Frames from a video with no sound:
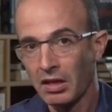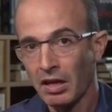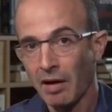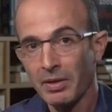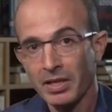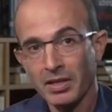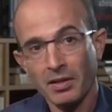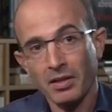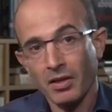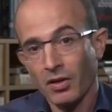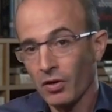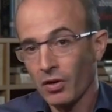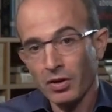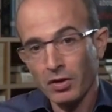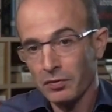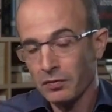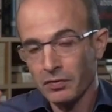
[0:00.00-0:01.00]
I mean, the
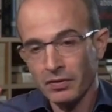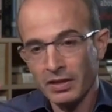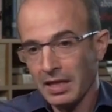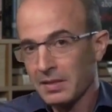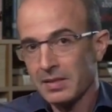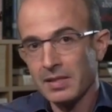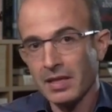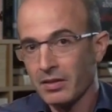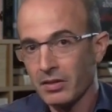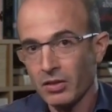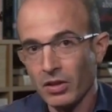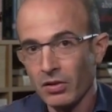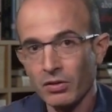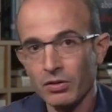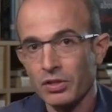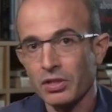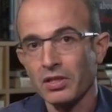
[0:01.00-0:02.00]
whole of Nazi
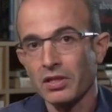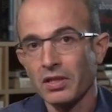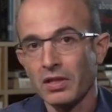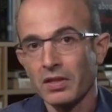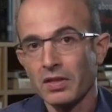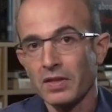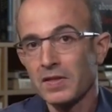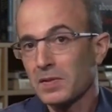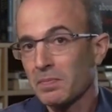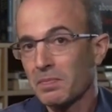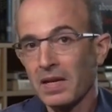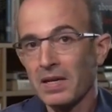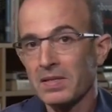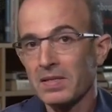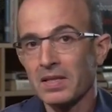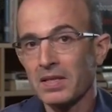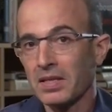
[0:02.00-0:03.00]
ideology is
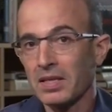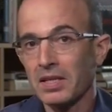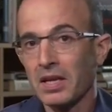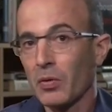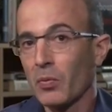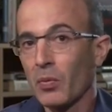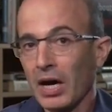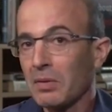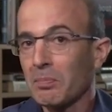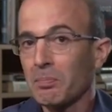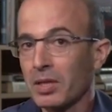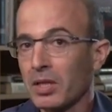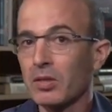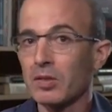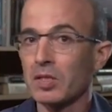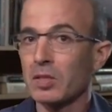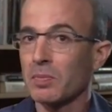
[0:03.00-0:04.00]
basically a one
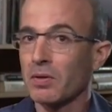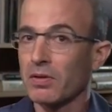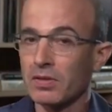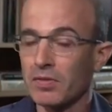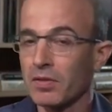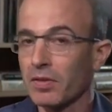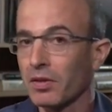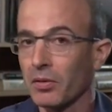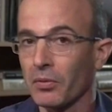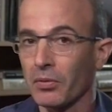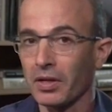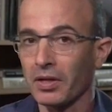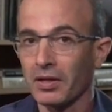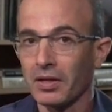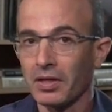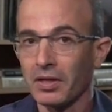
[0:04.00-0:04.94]
big conspiracy theory